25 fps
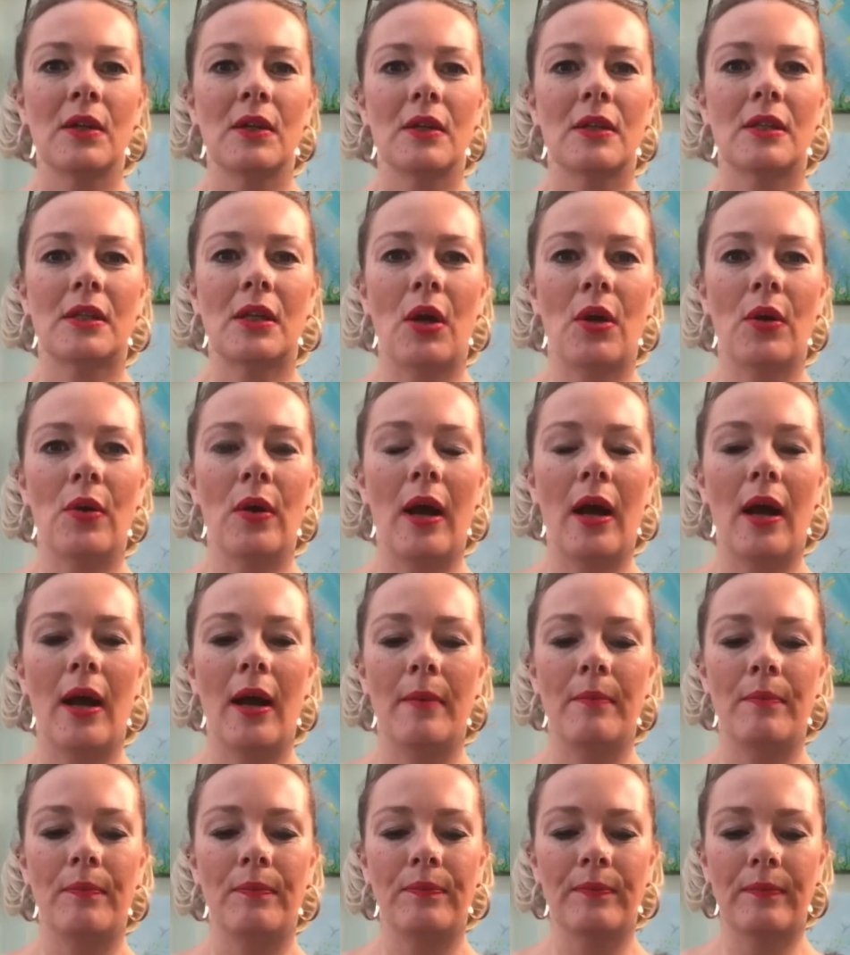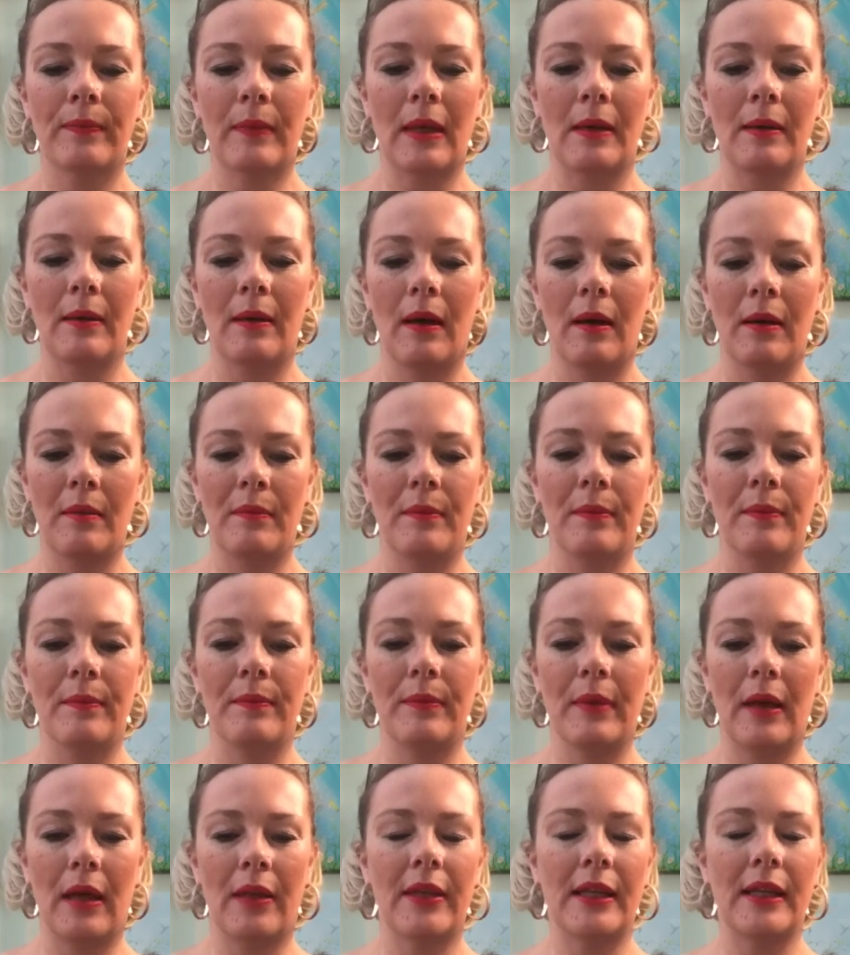So
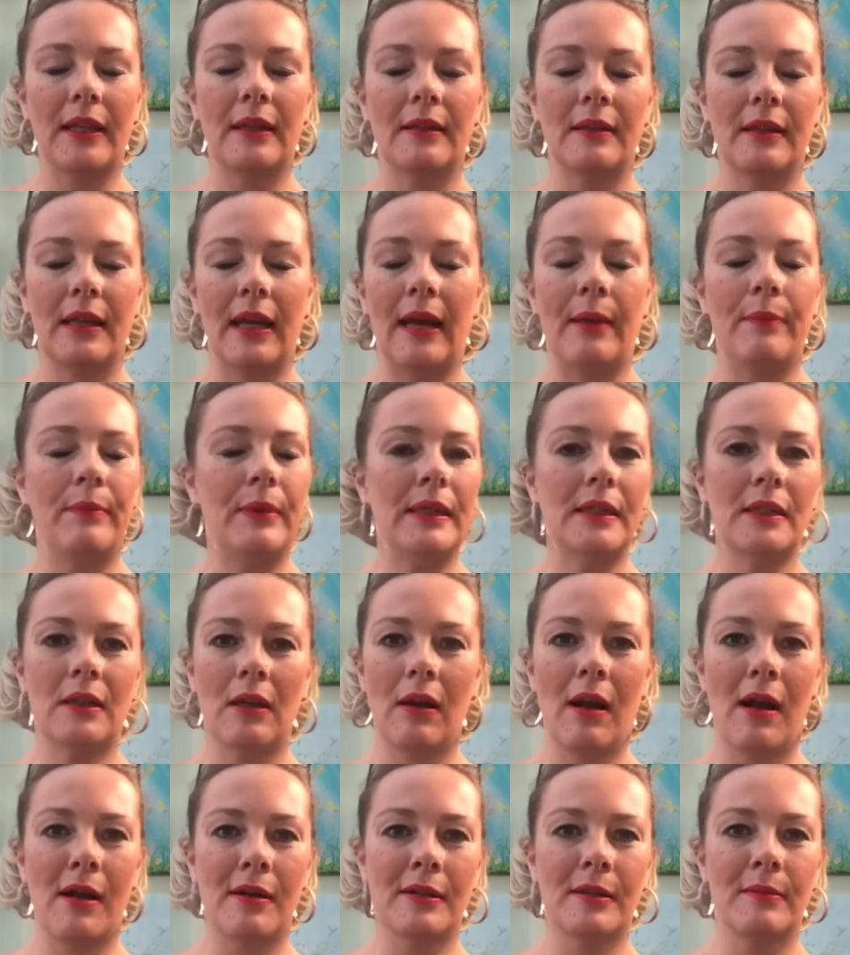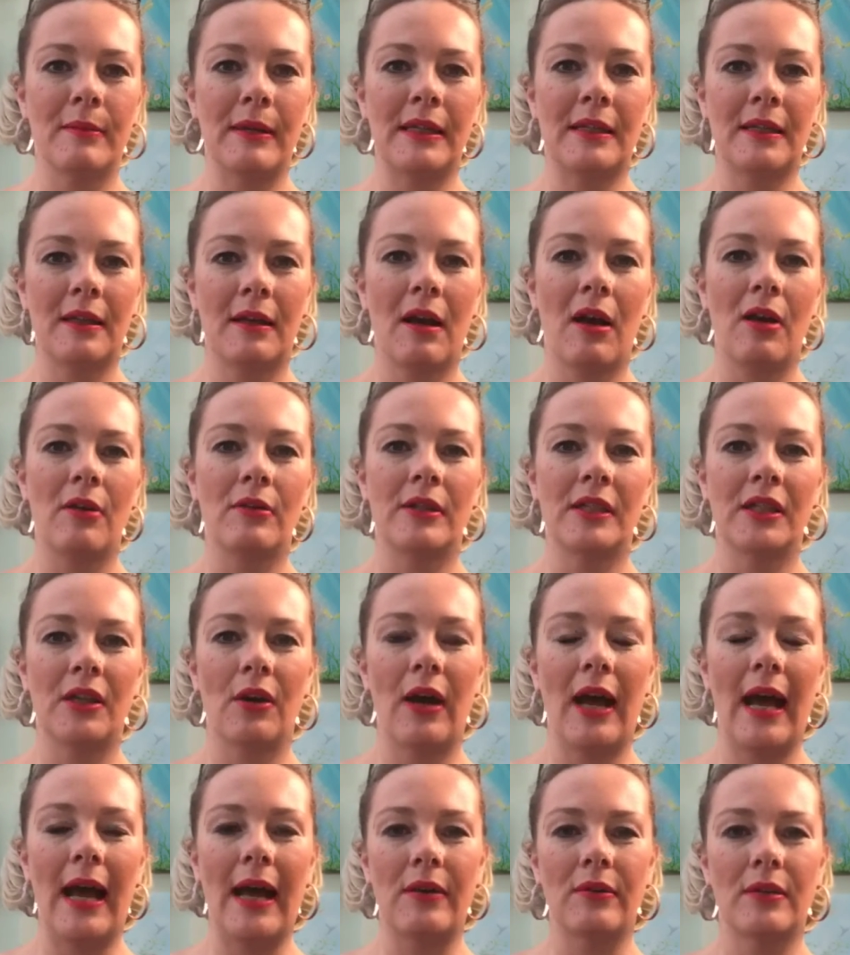I think, yeah, please don't ask me to code to your
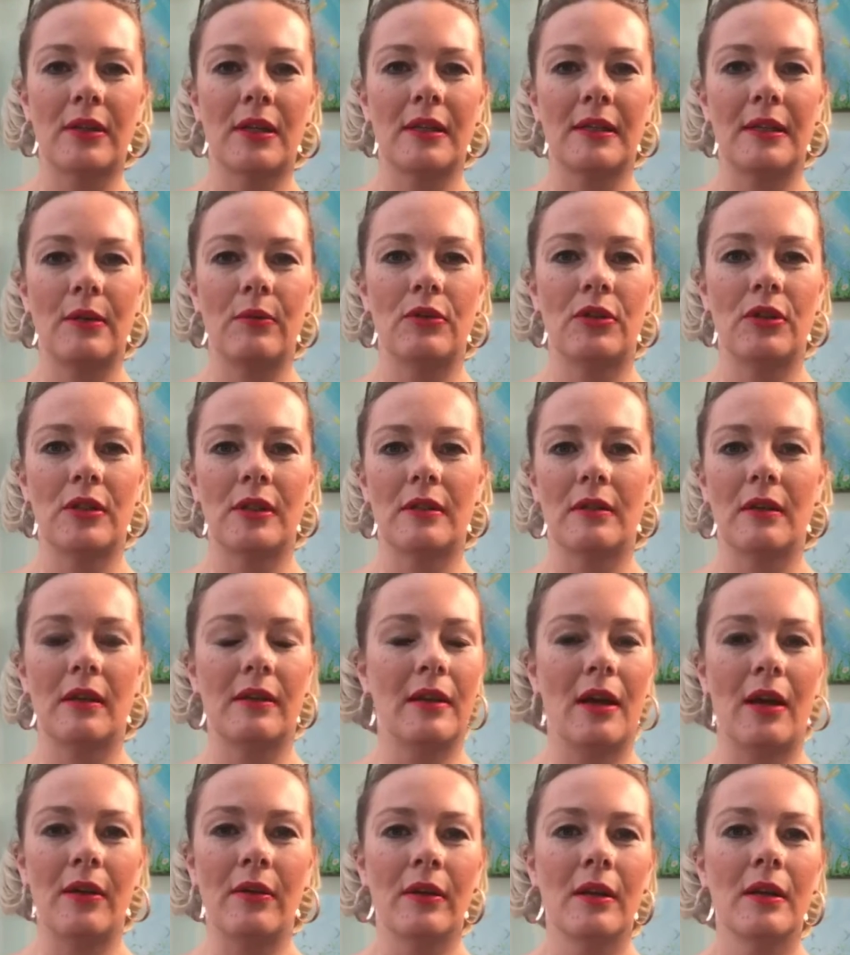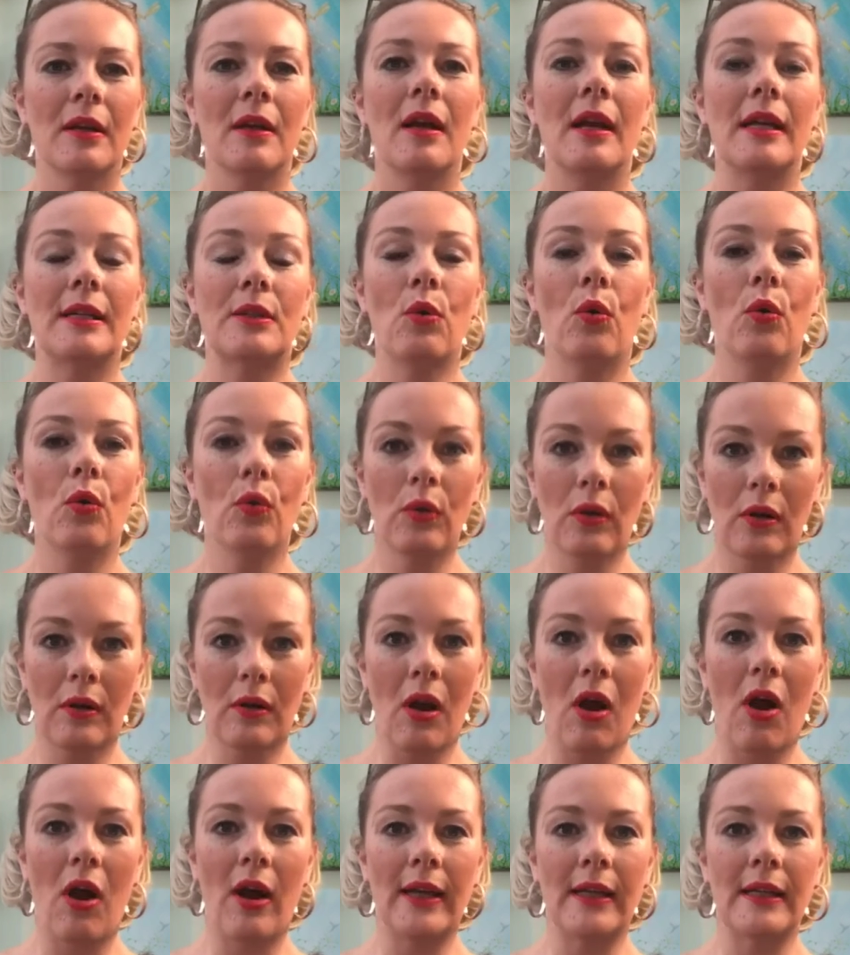house, because it would just, no, it's all
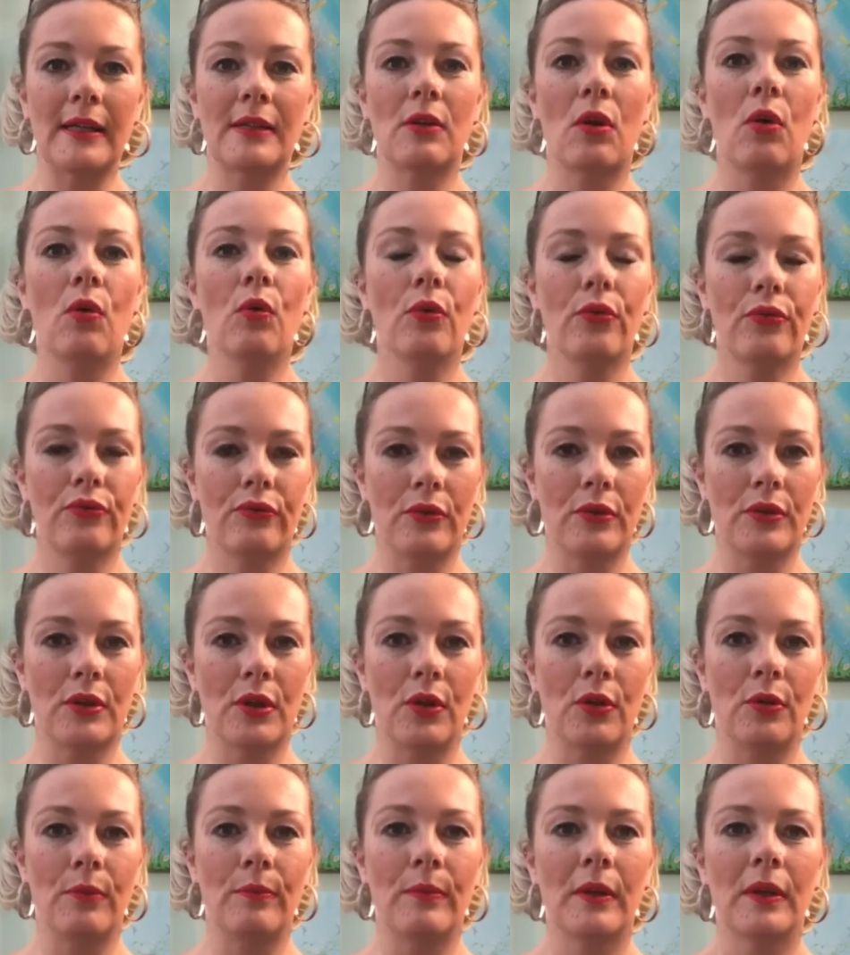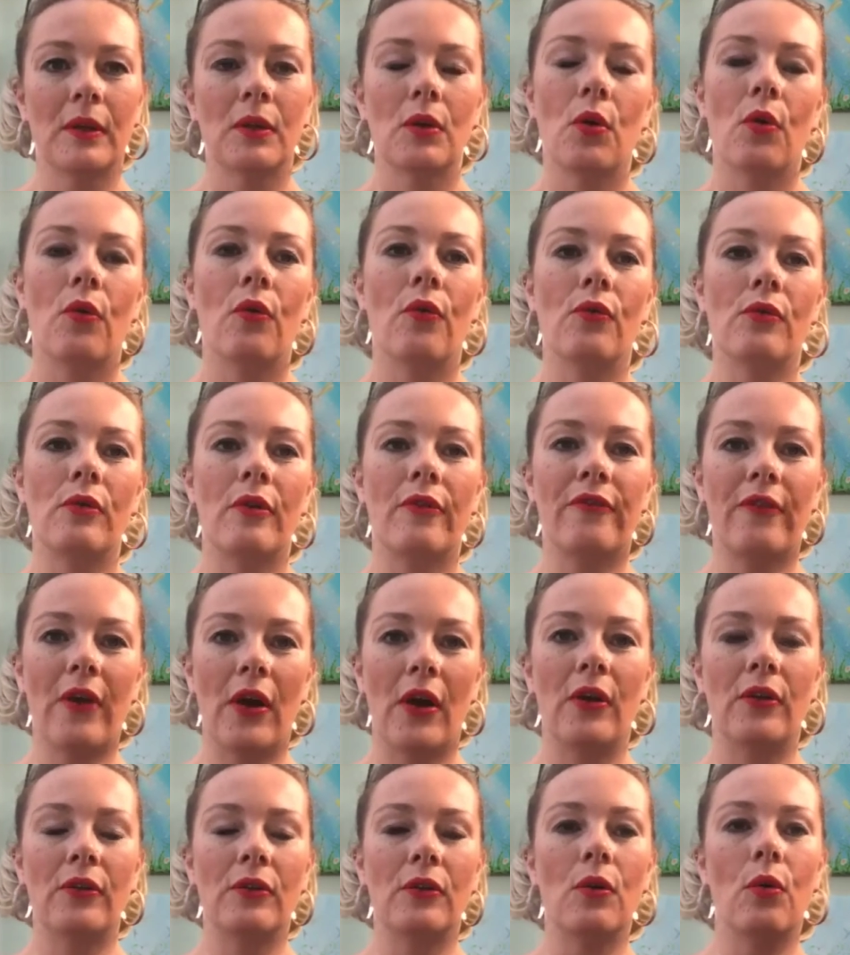online, it's all through Zoom or a
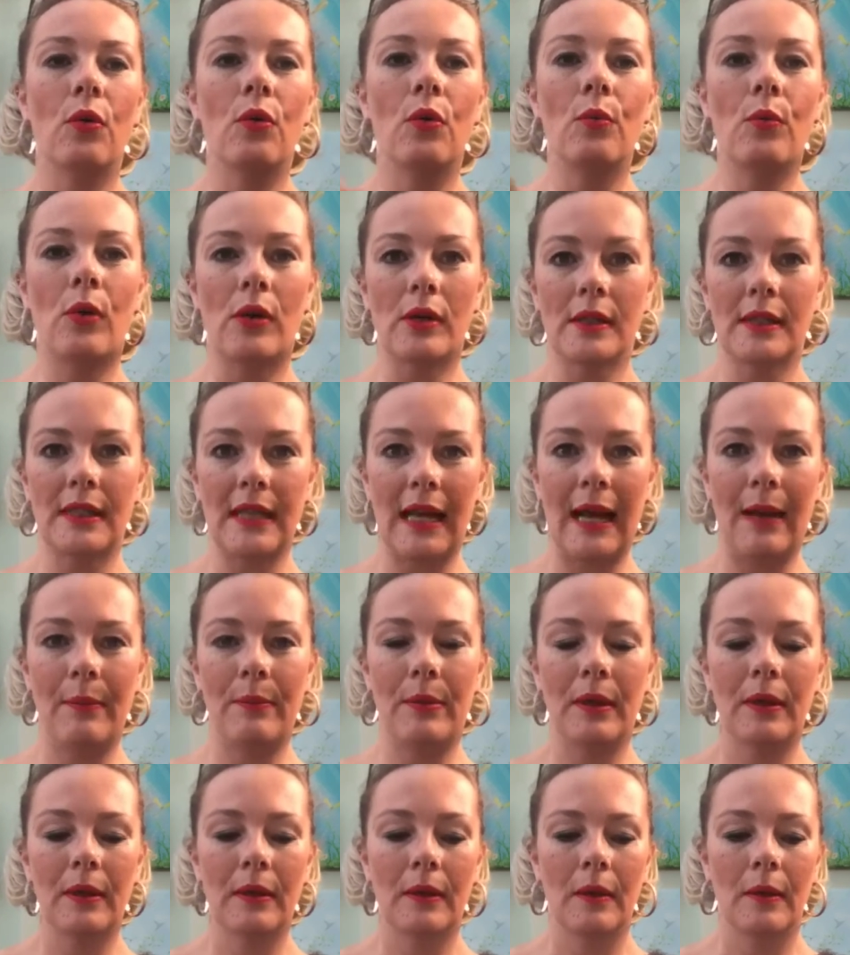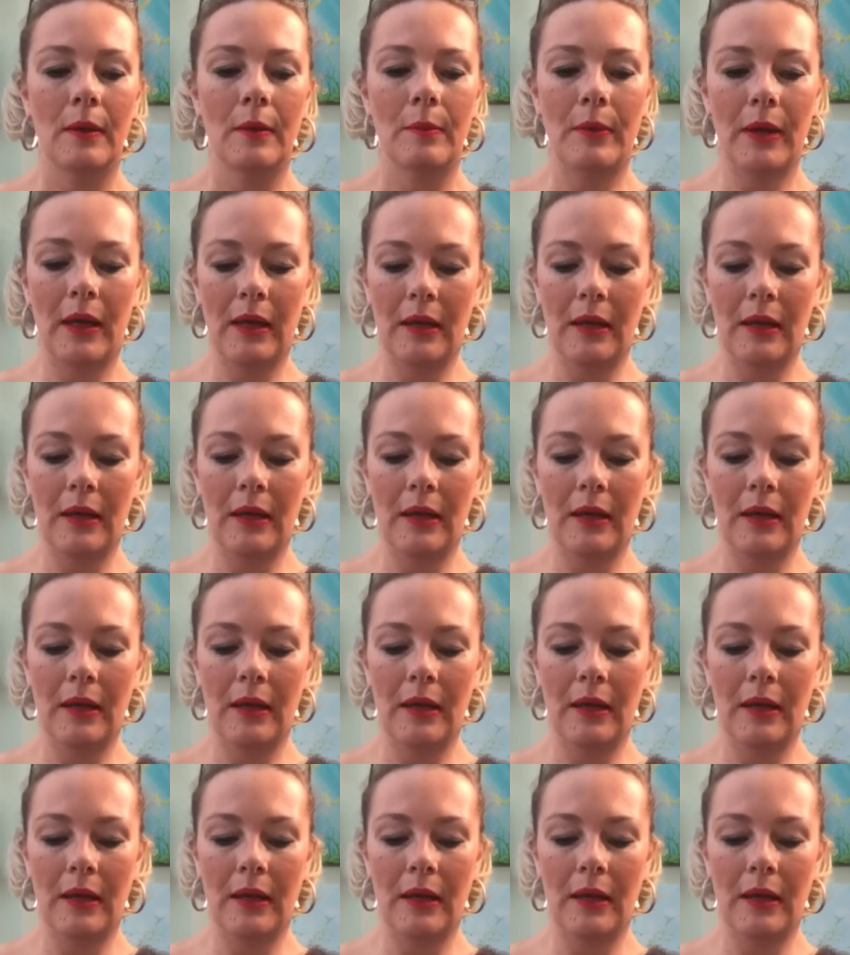phone or WhatsApp. But